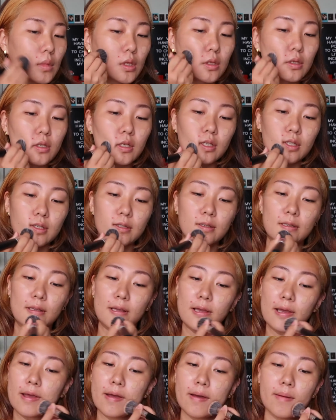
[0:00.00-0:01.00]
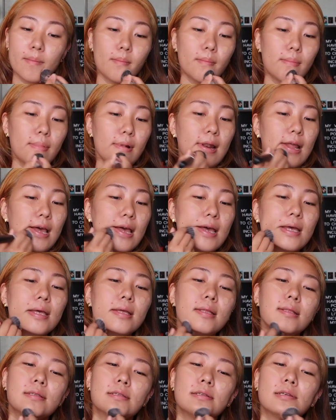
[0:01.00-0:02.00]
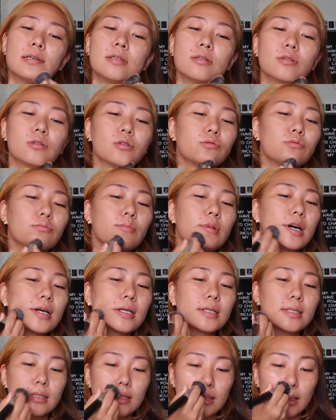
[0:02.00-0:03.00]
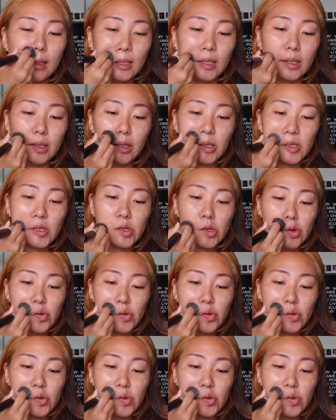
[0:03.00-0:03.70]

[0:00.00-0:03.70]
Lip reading: Just blends into my skin.